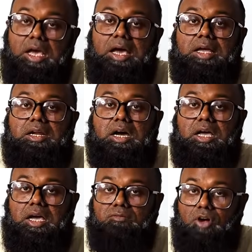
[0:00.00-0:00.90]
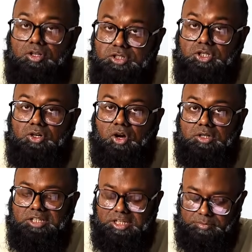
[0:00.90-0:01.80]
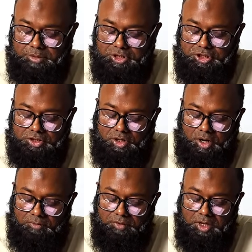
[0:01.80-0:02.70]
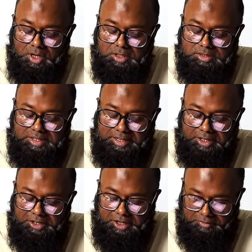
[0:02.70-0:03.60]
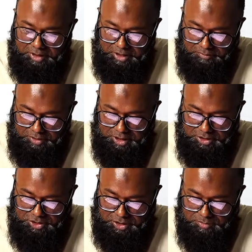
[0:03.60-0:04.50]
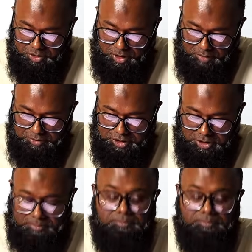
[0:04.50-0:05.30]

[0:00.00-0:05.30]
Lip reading: and I have also got the expression of second derivative in terms of t.